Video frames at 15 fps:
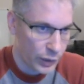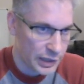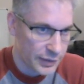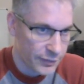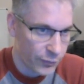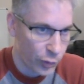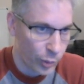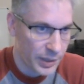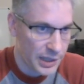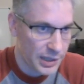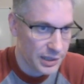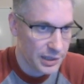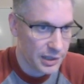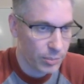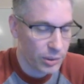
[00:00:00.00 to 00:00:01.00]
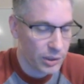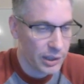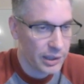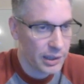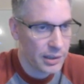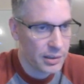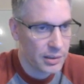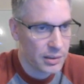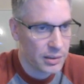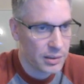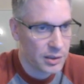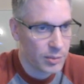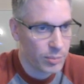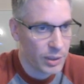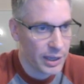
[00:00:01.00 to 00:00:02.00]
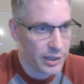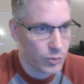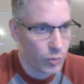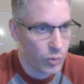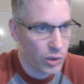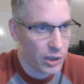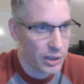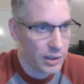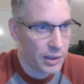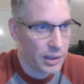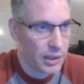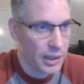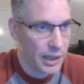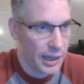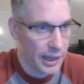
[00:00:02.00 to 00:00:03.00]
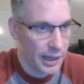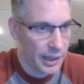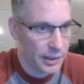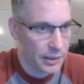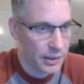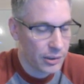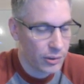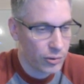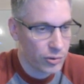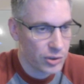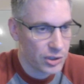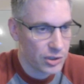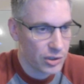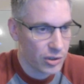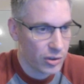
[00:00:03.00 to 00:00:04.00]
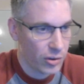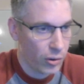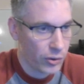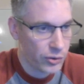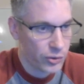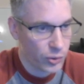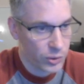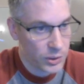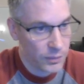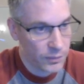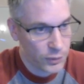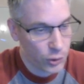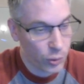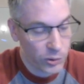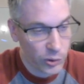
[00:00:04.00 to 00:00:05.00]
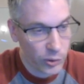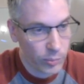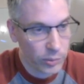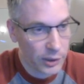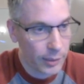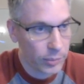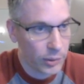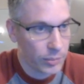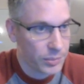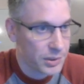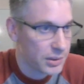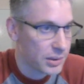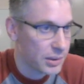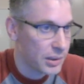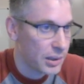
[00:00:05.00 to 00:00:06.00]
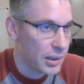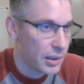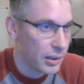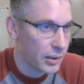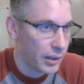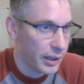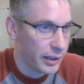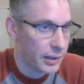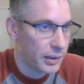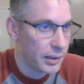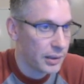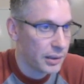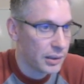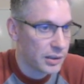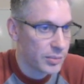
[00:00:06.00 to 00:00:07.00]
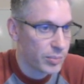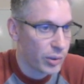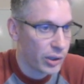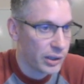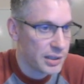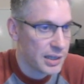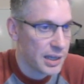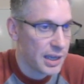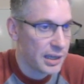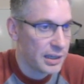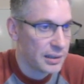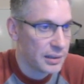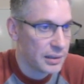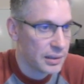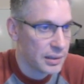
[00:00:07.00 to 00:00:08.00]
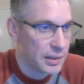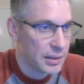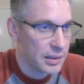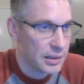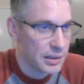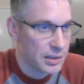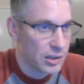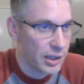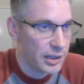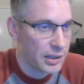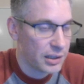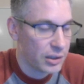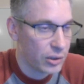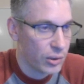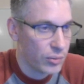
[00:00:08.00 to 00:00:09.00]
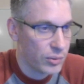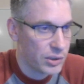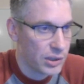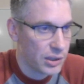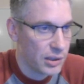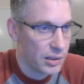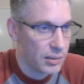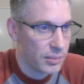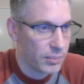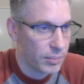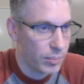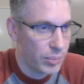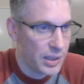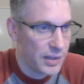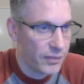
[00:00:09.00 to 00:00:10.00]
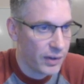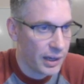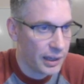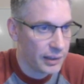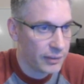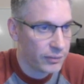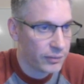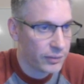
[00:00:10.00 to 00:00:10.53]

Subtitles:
4 pieces in play to black's 1, and there's all sorts of short-term problems. Like, this pawn is hanging, this knight can go to b5,